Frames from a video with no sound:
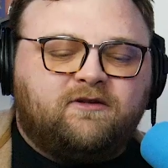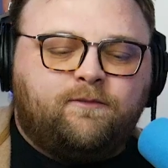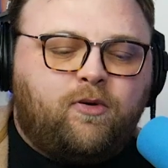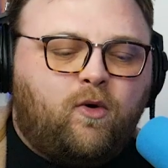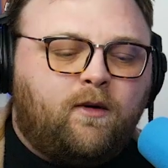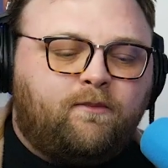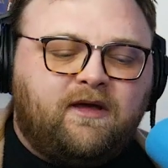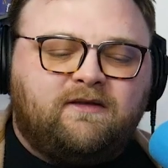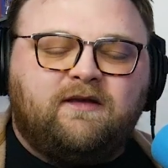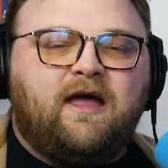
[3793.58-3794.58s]
to support,
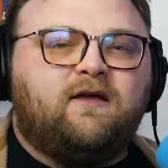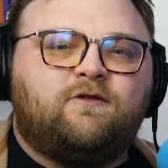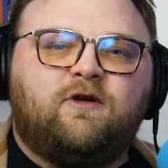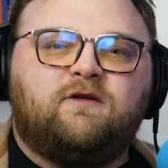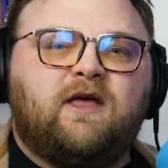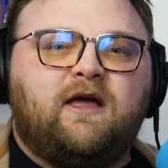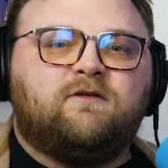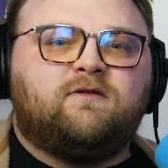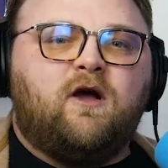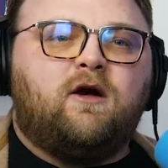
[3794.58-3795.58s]
BTA is just
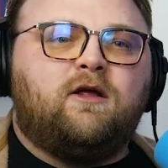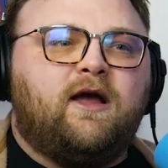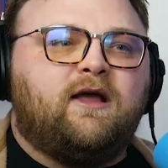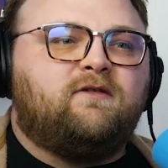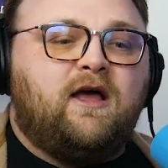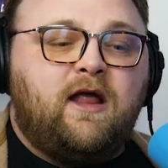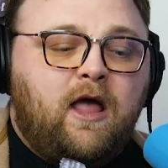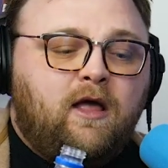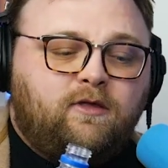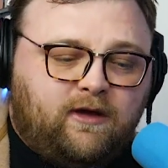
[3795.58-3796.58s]
getting started. Like I said,
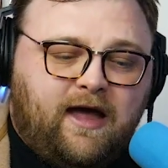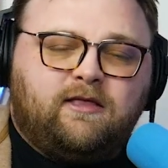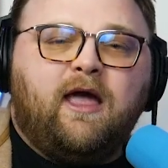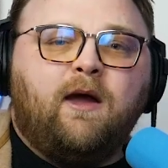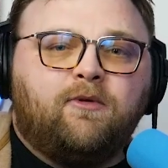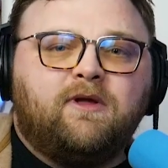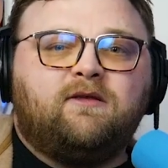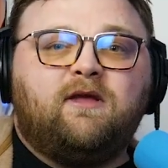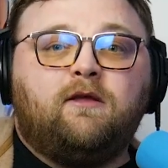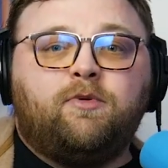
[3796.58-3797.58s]
you got the April
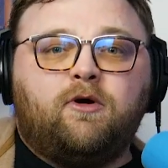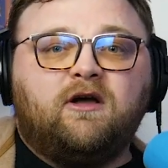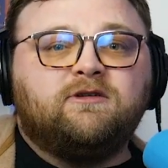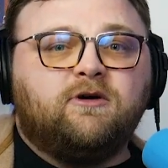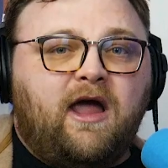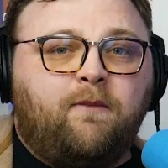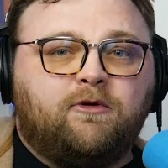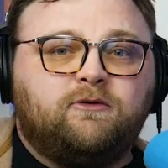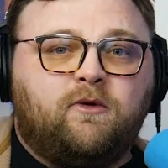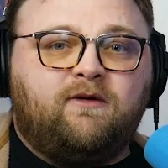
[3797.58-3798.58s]
19th, but also
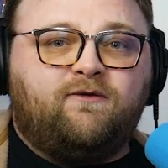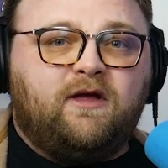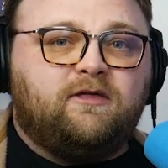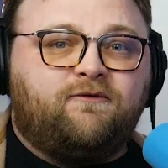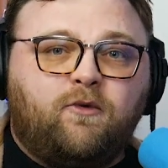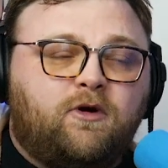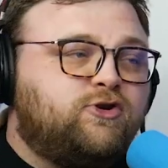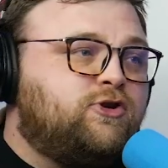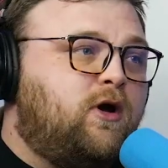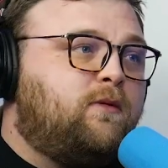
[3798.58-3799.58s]
April 25th. If you want
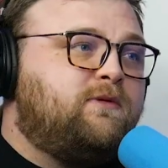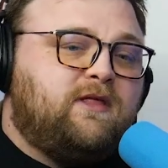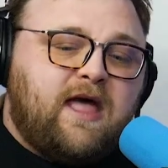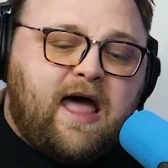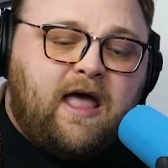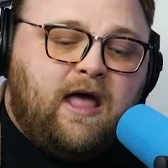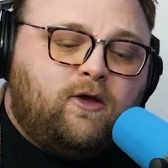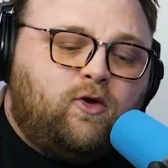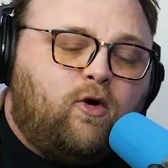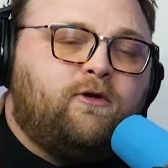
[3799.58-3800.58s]
to show up to that,
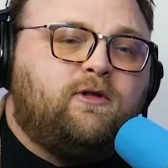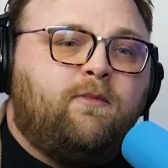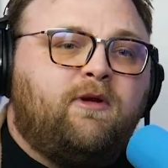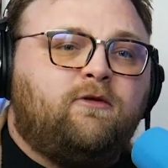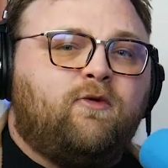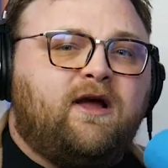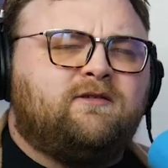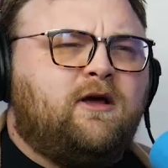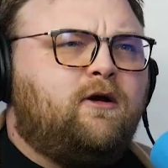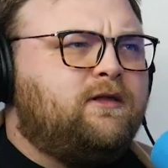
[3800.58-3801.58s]
Northern Liberties
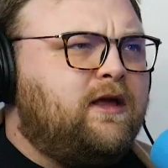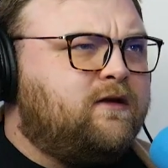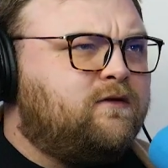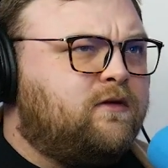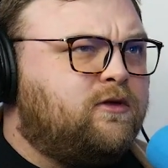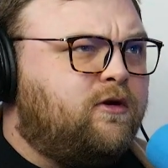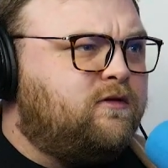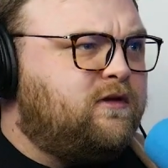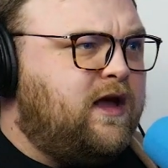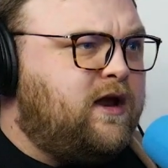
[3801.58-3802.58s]
Rec Center. I think it's a
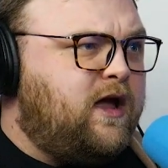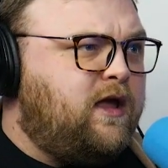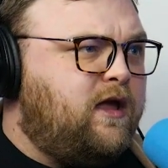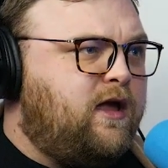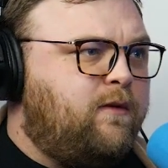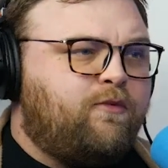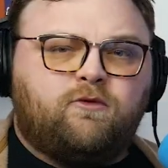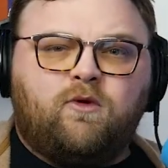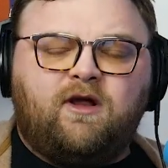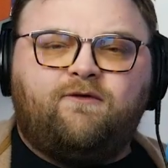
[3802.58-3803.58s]
Thursday night,
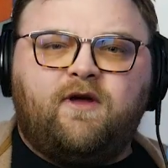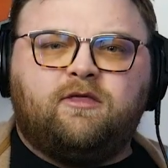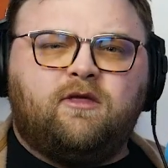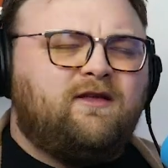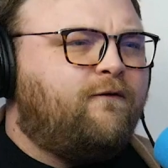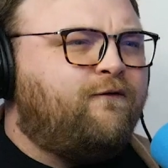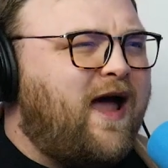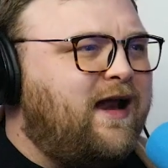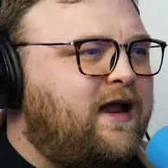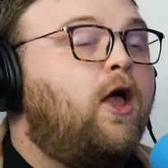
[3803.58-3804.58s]
April 25th. It's a
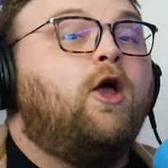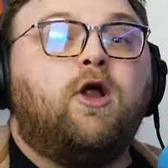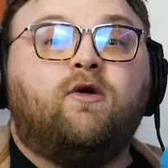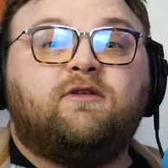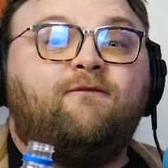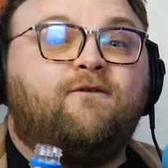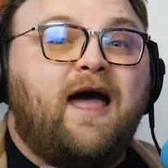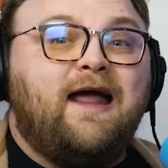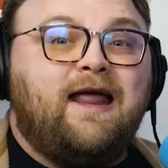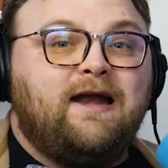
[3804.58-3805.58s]
Friday. No, it's a
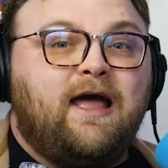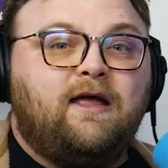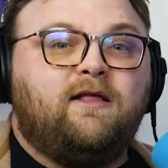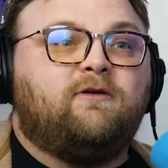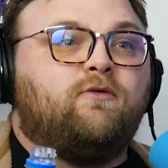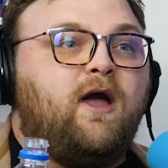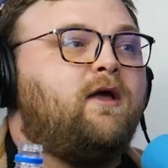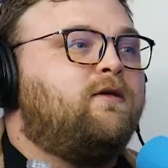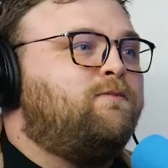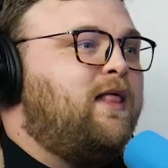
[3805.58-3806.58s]
Friday night. That's
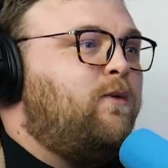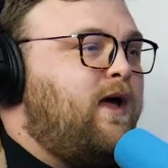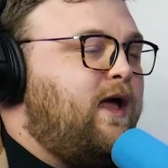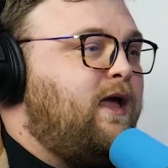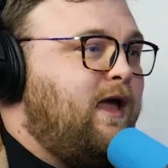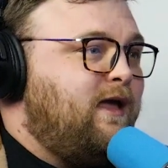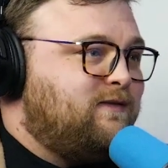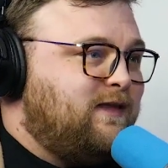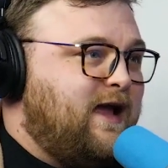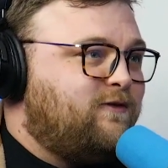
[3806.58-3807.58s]
right. Because by the way,
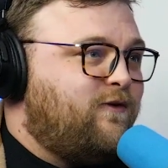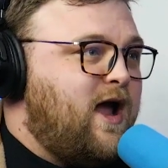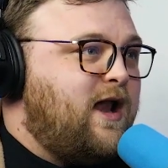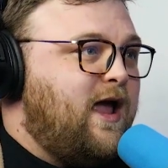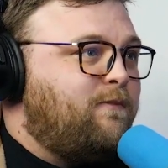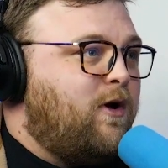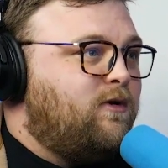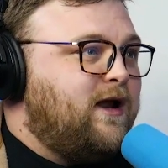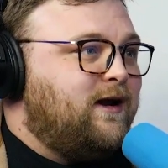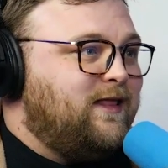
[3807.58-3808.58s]
it's next Friday. I'm
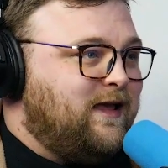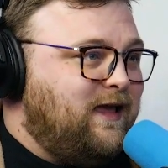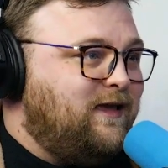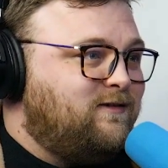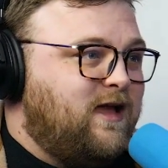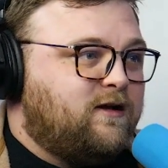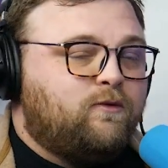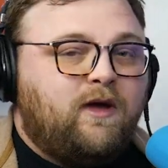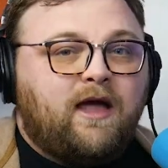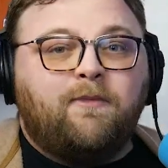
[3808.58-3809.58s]
going down to the Keys
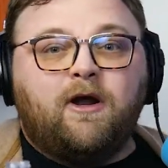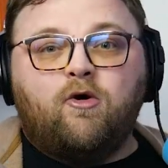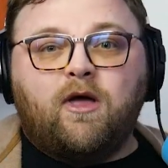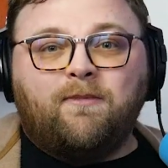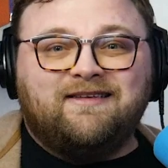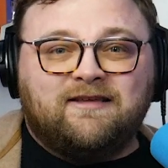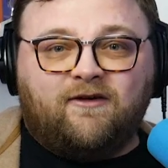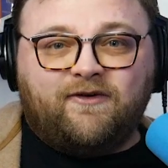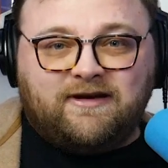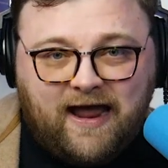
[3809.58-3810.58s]
next week. I'm gonna go get
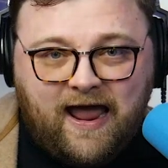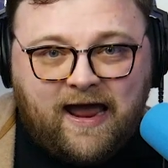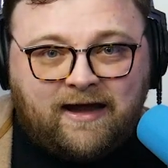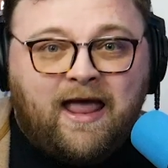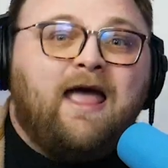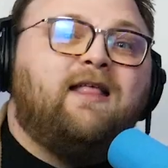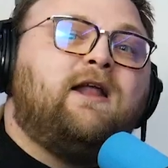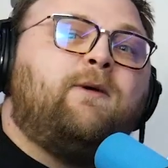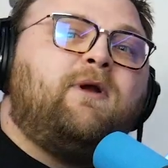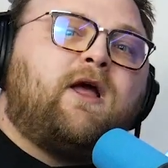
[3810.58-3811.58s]
myself a tan, and
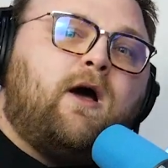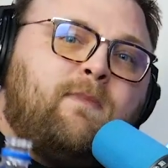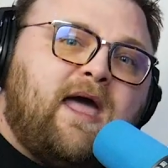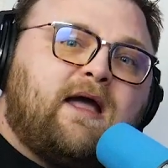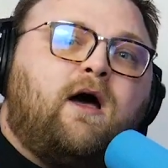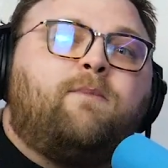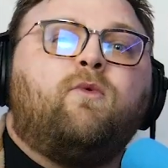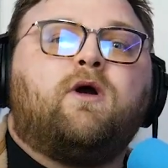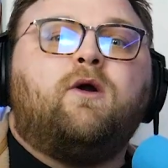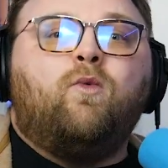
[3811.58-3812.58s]
then I'm gonna come back up,
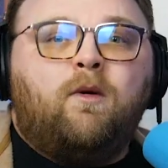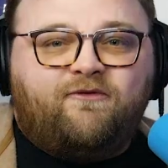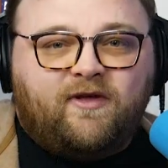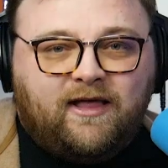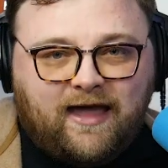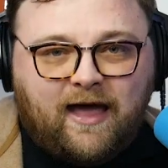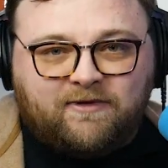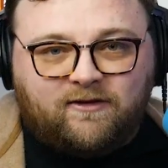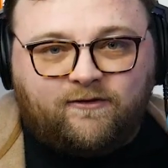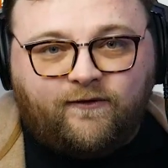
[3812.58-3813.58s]
and we're gonna whoop Philly
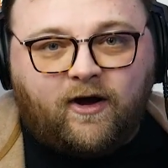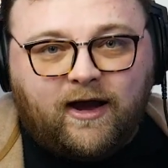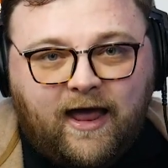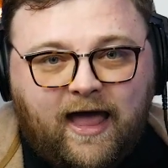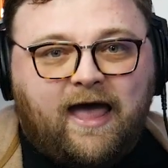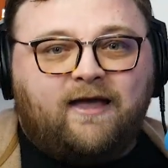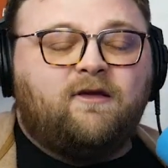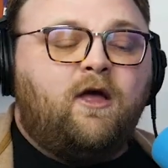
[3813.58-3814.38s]
Captain's fucking ass.